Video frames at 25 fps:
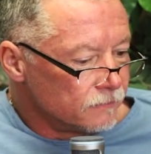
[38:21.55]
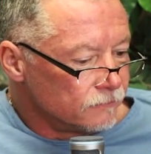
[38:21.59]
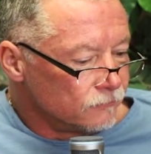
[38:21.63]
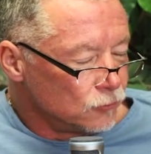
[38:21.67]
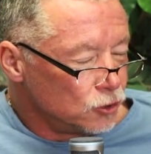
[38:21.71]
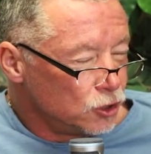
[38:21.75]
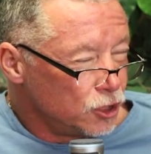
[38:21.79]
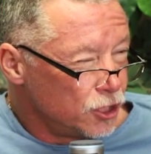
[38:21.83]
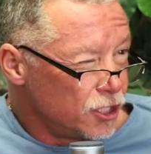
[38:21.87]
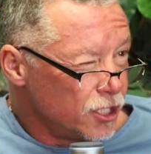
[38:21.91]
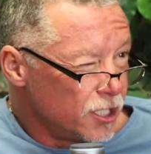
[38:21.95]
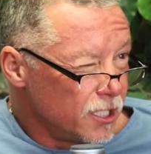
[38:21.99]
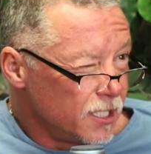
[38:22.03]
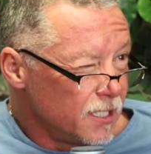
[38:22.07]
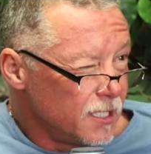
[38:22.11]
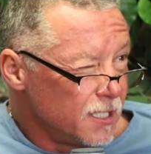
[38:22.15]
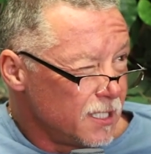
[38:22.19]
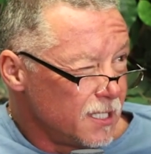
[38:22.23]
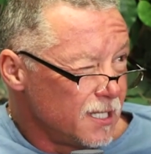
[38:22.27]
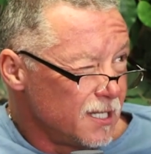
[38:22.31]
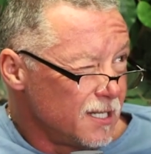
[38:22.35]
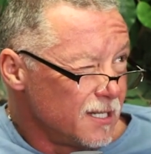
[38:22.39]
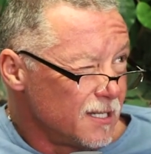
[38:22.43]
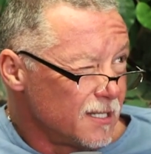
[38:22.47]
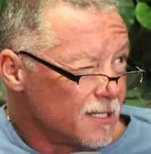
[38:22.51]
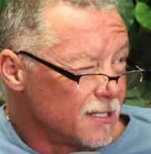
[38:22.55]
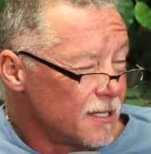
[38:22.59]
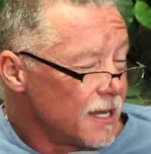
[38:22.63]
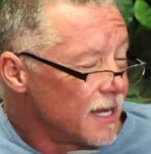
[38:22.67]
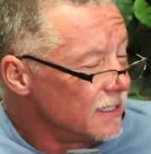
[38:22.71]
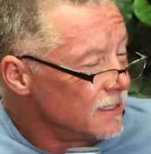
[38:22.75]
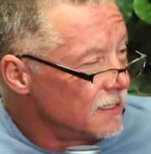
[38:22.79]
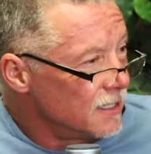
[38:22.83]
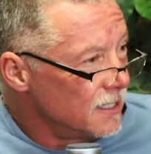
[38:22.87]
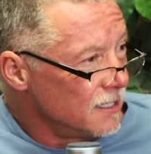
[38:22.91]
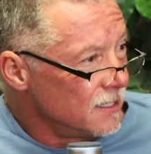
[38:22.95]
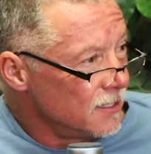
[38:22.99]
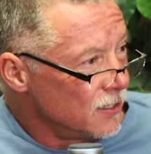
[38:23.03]
She's
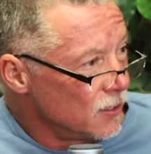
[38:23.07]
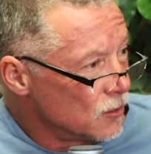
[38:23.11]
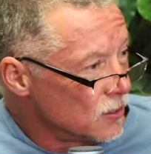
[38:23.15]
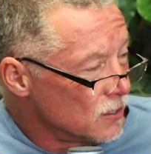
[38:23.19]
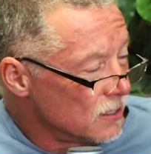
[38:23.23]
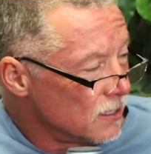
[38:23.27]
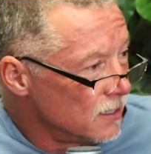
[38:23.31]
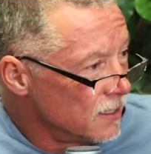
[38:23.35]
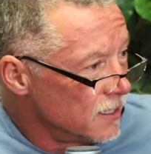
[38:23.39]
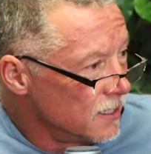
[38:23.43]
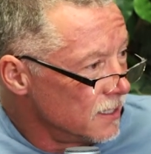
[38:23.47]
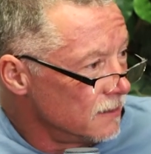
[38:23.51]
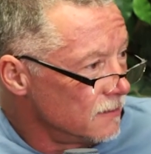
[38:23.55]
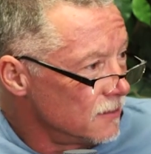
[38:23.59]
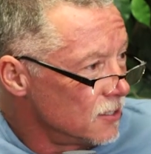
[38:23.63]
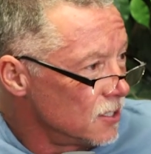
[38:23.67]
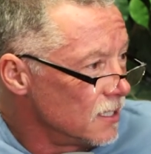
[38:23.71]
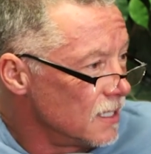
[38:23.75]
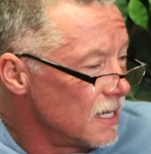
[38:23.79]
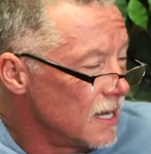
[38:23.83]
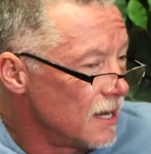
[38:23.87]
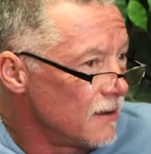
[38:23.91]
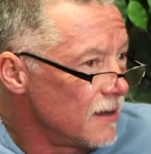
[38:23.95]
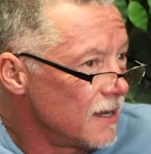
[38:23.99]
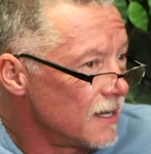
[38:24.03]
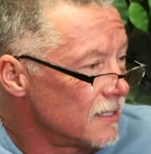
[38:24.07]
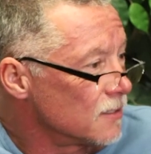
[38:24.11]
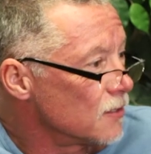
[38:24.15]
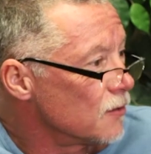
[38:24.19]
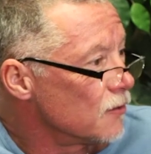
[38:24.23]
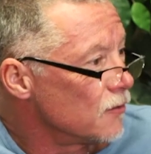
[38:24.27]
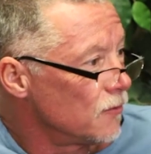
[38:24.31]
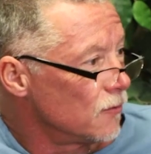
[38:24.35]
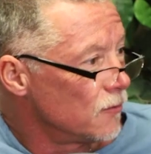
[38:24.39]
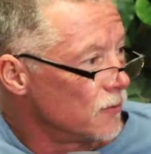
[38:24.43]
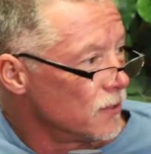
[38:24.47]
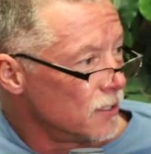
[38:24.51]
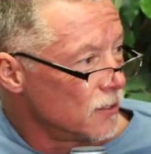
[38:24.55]
19 years clean. She now has a
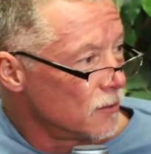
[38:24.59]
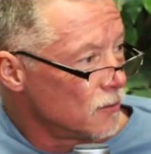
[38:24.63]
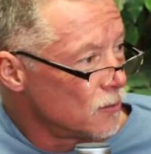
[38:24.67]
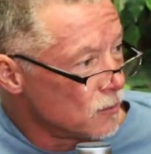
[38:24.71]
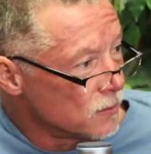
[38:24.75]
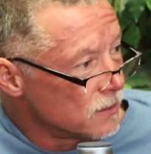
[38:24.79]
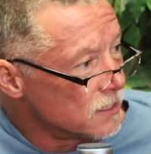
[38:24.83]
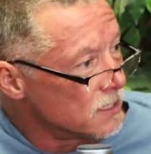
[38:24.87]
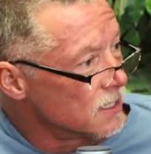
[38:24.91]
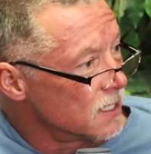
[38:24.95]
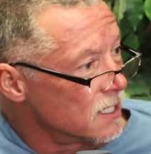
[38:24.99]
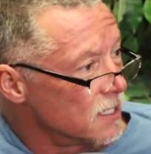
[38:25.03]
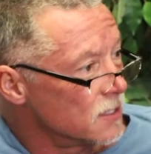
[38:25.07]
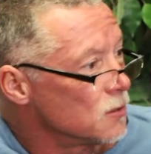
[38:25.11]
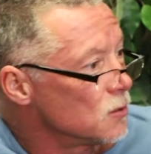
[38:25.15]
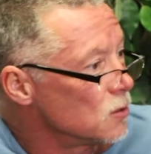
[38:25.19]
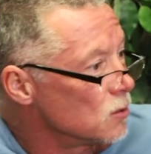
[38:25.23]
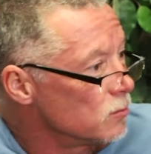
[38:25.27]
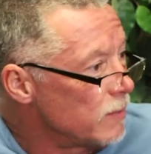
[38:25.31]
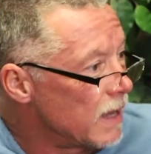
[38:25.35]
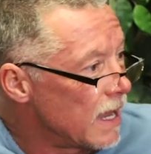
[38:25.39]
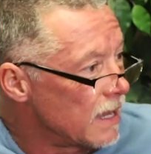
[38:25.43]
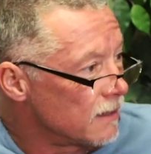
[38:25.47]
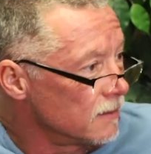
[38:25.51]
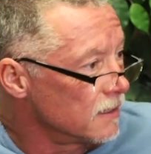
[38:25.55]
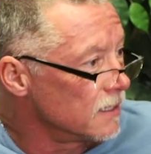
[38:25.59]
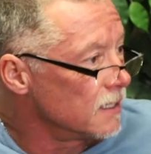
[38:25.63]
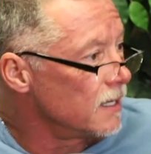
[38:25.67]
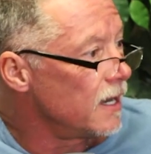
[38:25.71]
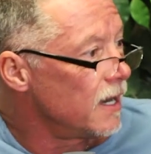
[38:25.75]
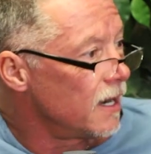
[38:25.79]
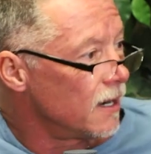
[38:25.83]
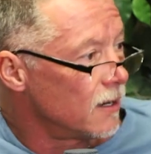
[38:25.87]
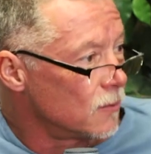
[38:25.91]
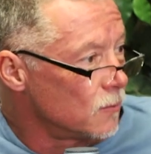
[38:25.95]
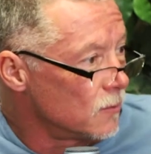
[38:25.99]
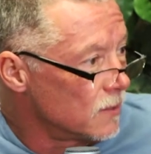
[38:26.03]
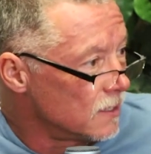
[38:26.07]
30-year-old son who's battling a
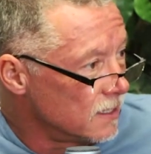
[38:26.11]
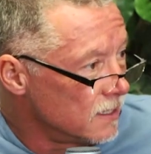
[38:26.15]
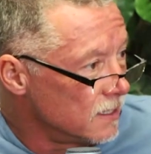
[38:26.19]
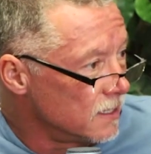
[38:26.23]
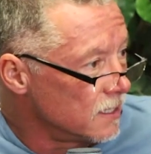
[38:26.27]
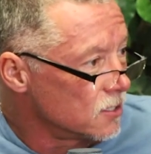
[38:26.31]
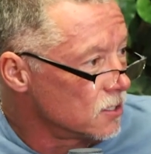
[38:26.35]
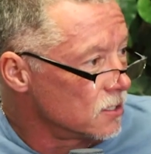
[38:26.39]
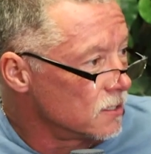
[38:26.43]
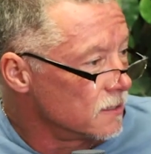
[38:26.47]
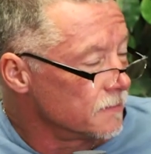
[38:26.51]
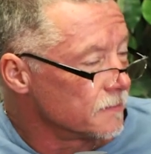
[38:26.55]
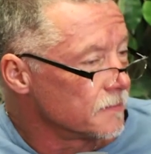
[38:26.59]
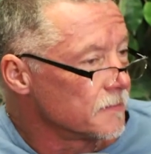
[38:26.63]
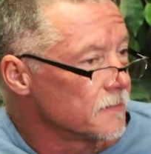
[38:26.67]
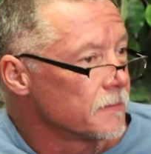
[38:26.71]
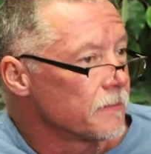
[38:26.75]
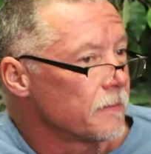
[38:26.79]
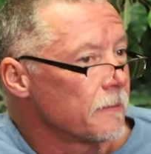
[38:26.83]
heroin addiction.